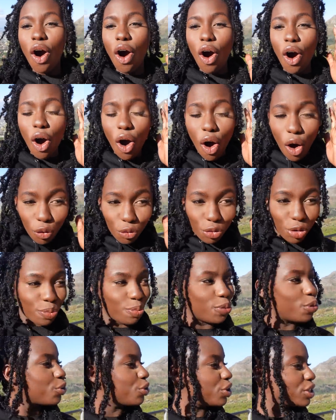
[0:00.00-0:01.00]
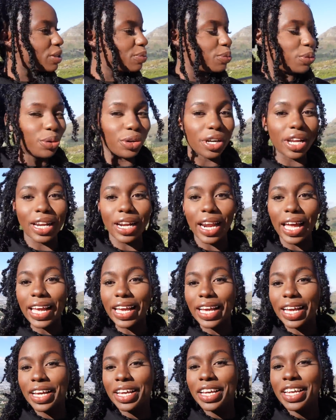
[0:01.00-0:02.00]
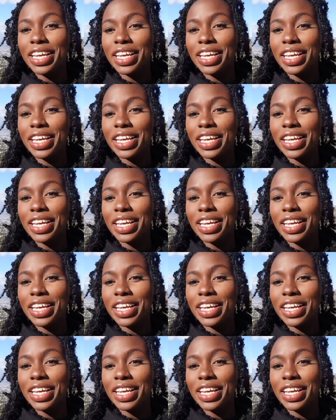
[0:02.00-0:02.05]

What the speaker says: horrible this morning. Like,